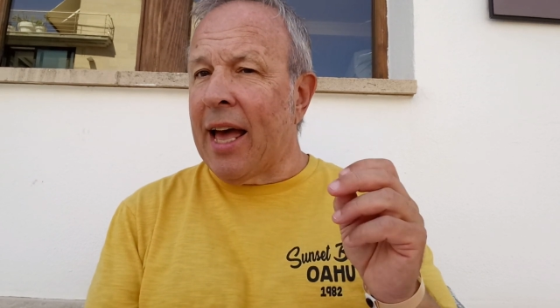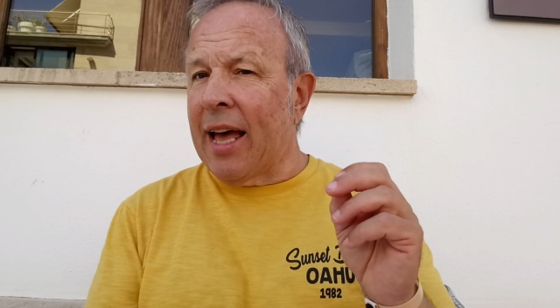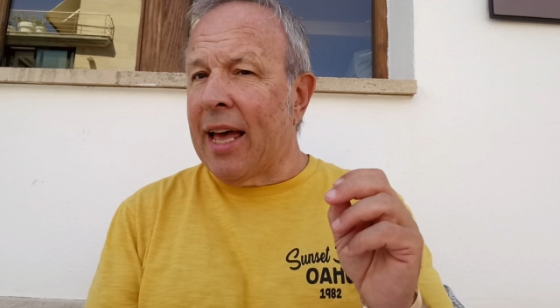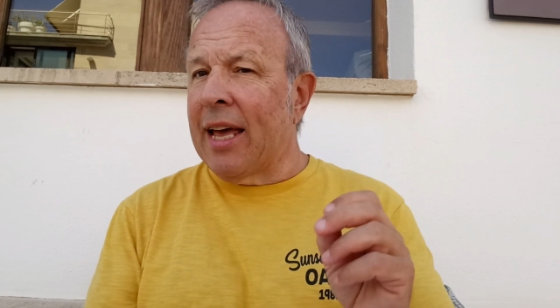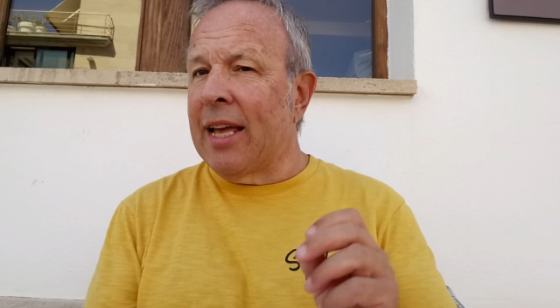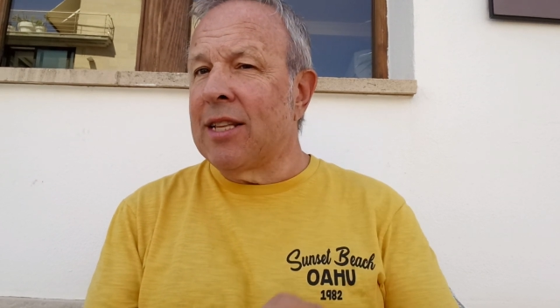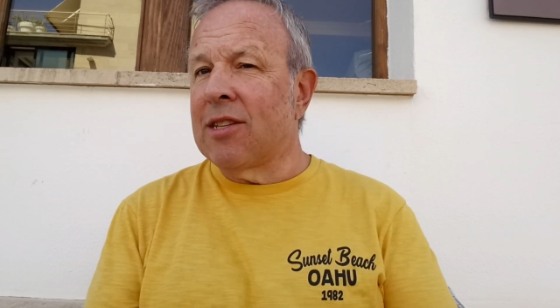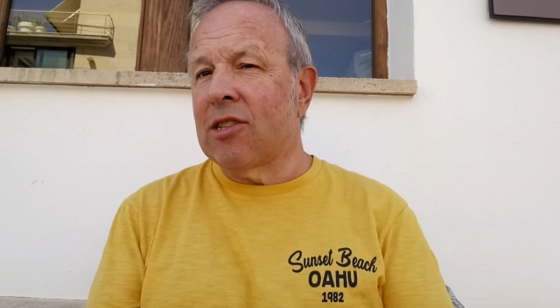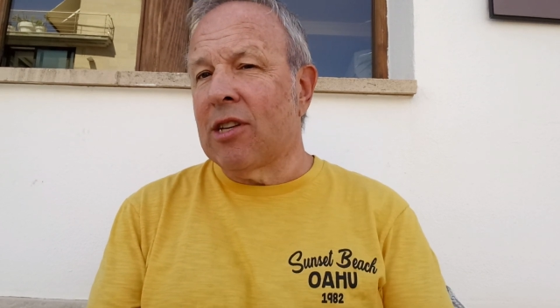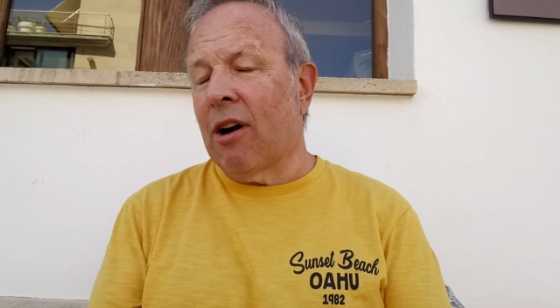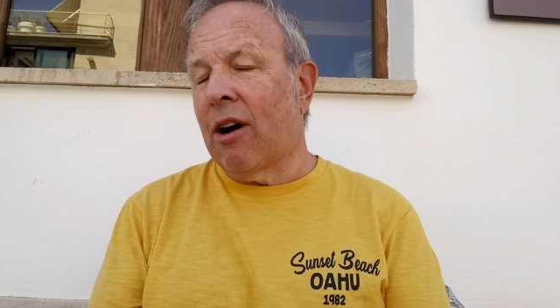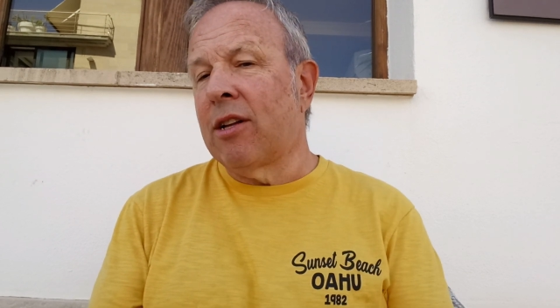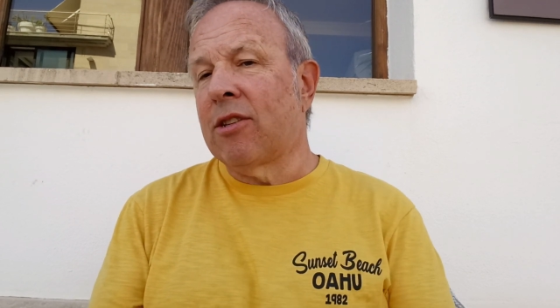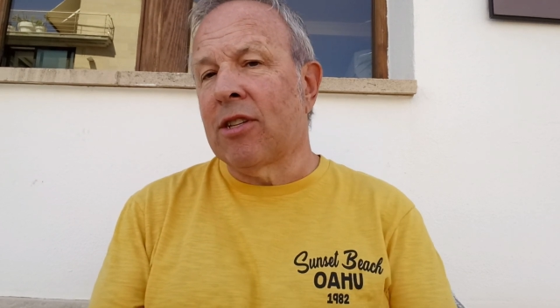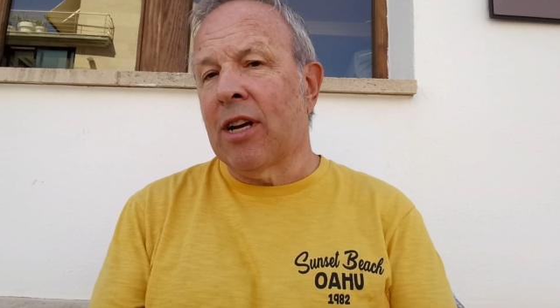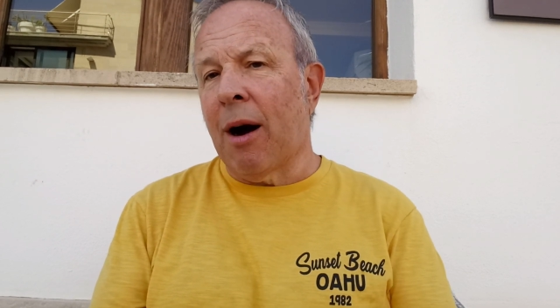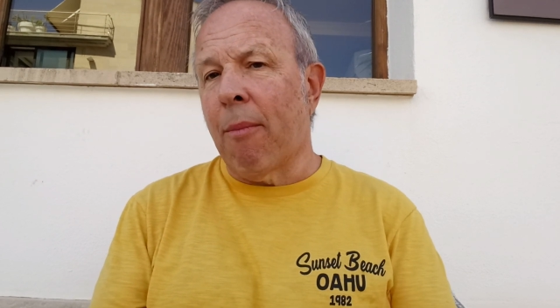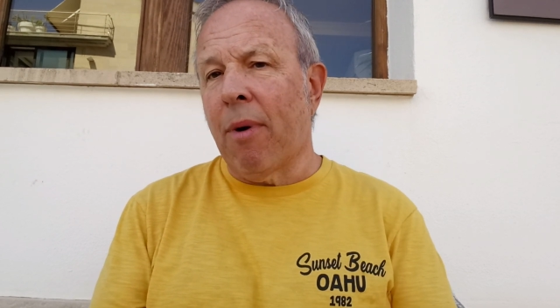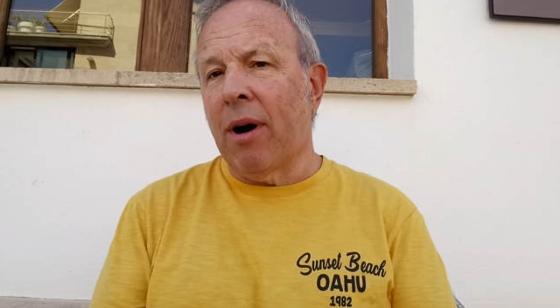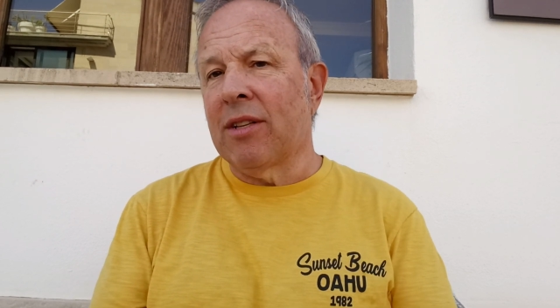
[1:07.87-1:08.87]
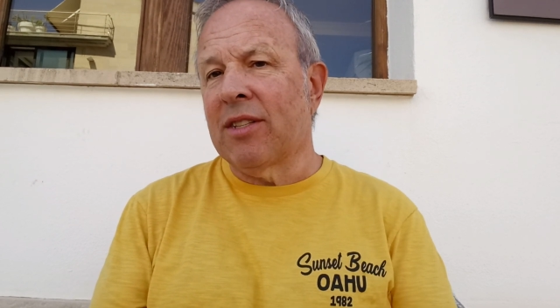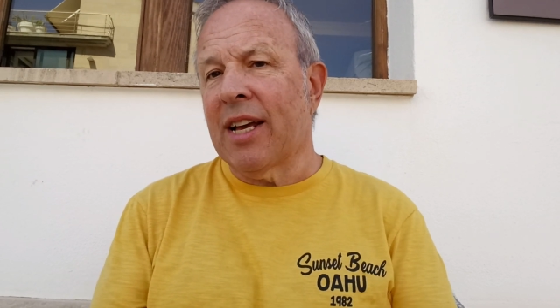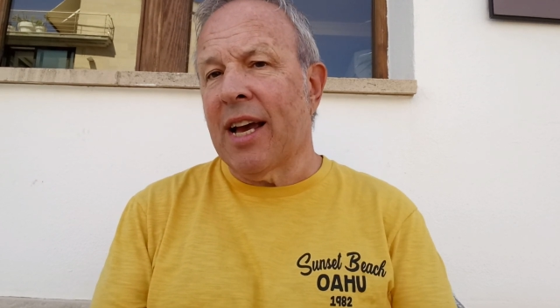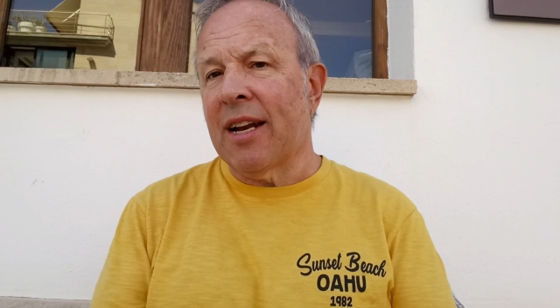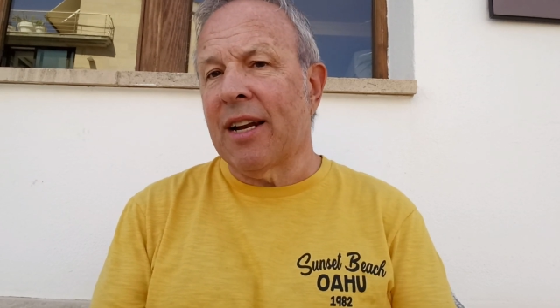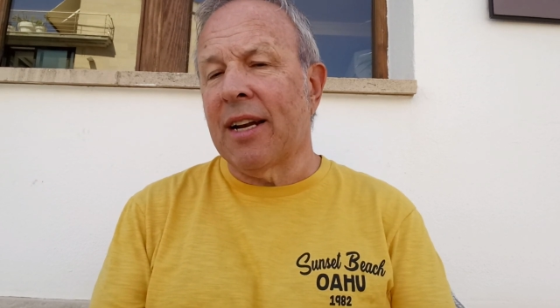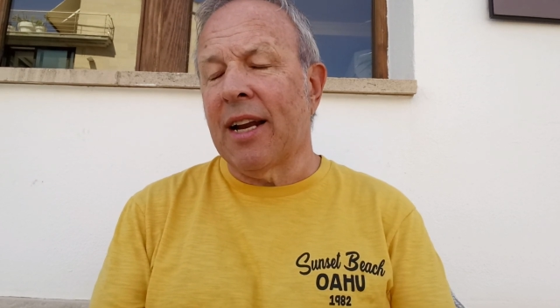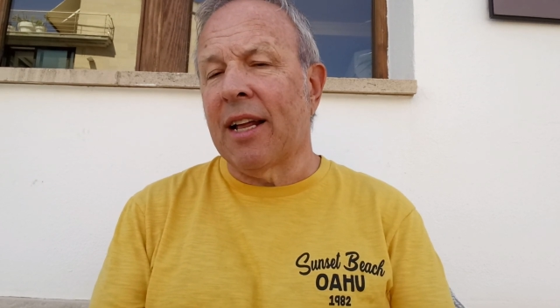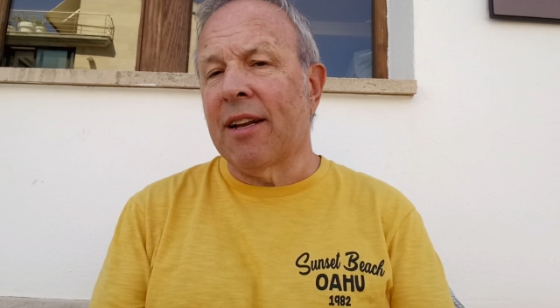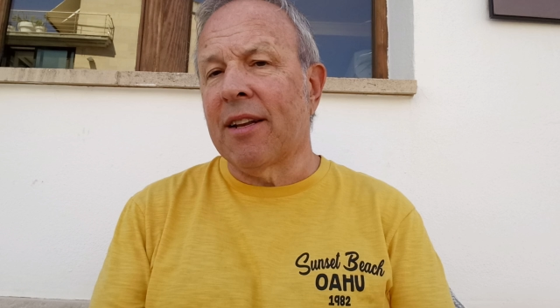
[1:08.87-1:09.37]
inside someone's head
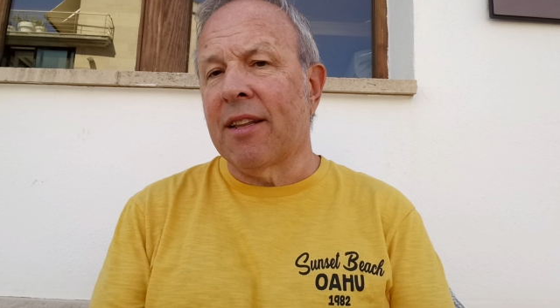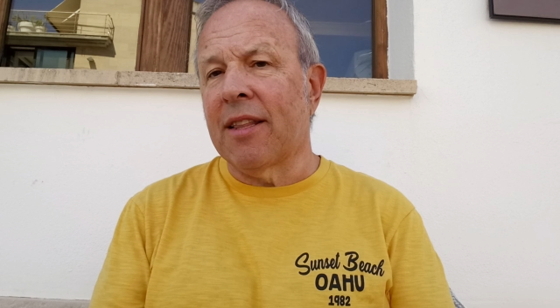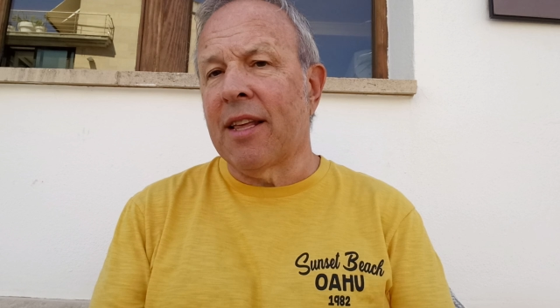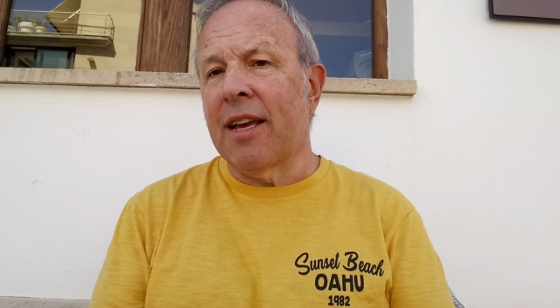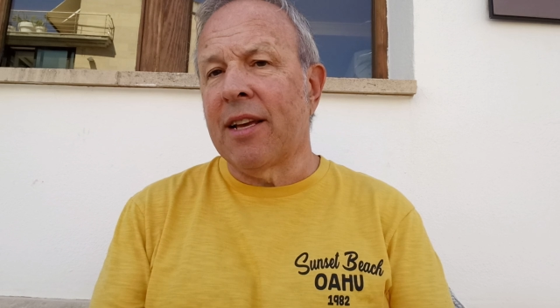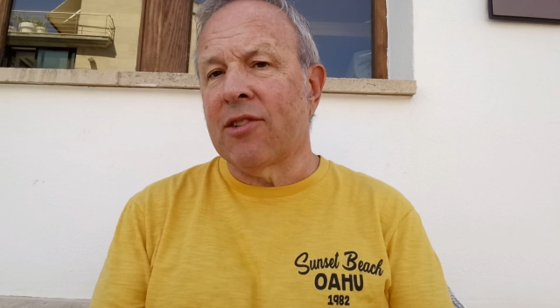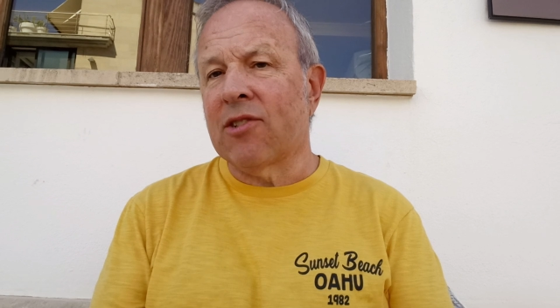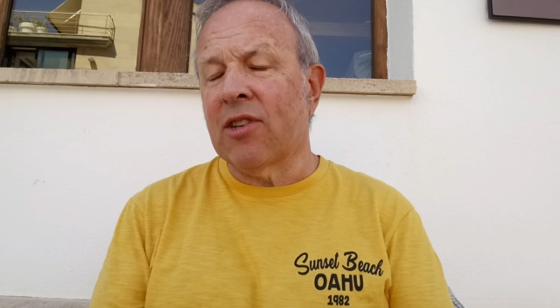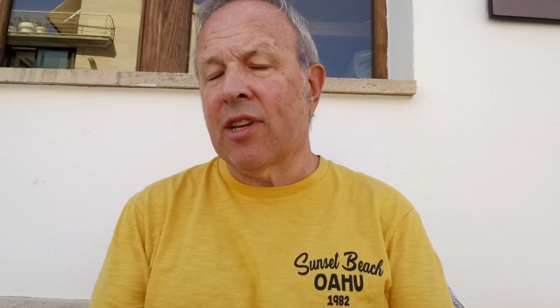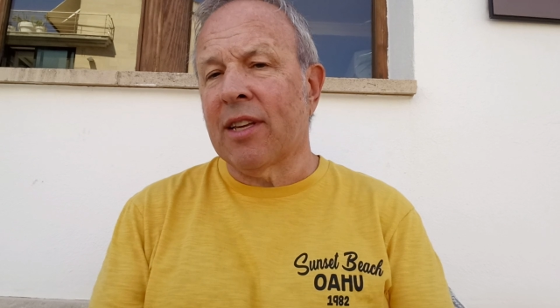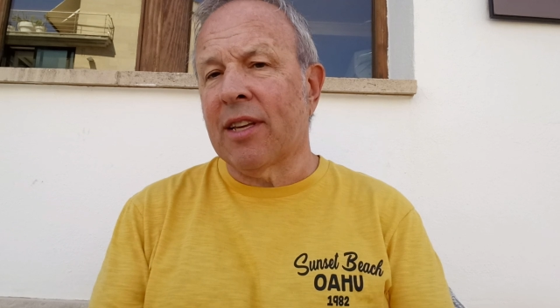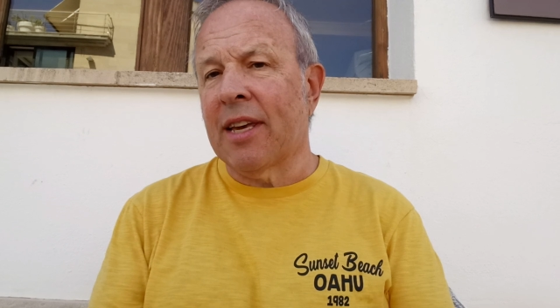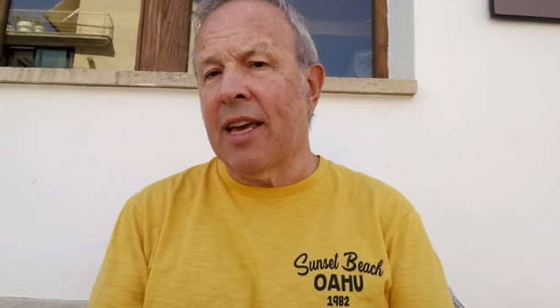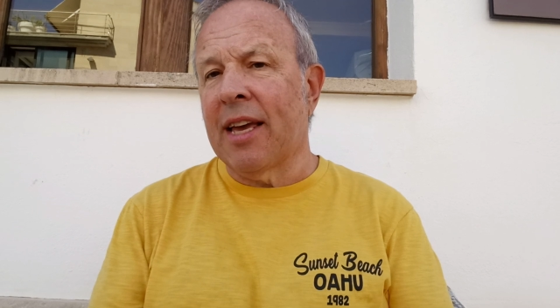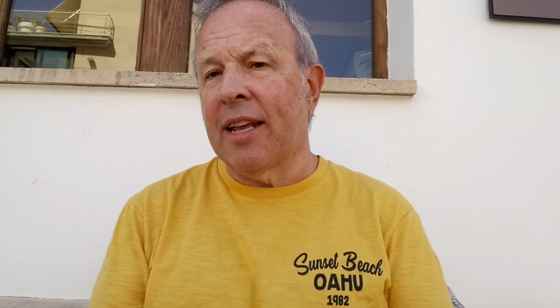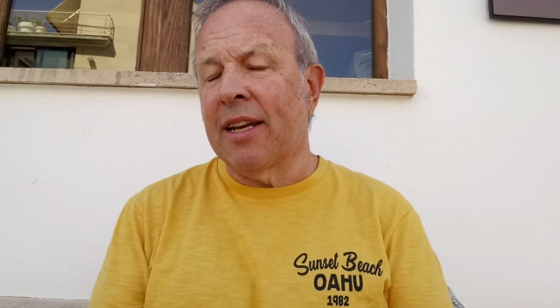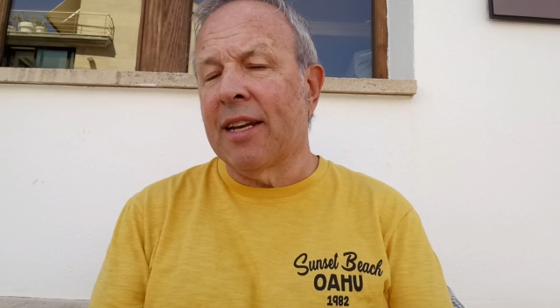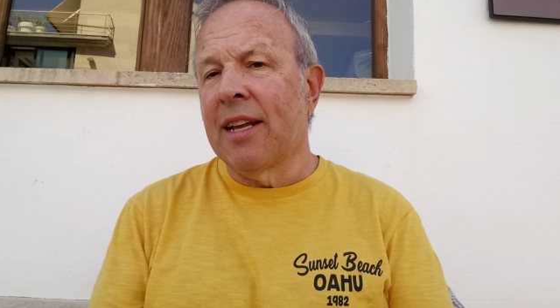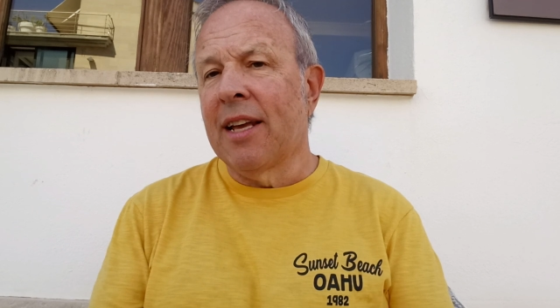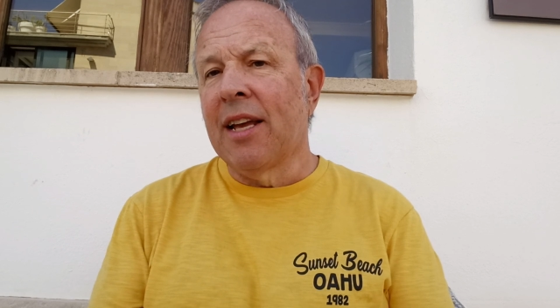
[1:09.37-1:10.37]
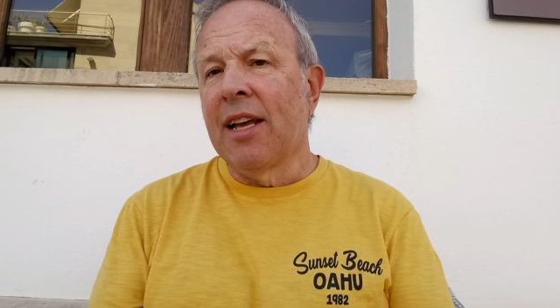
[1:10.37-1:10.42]
and under their skin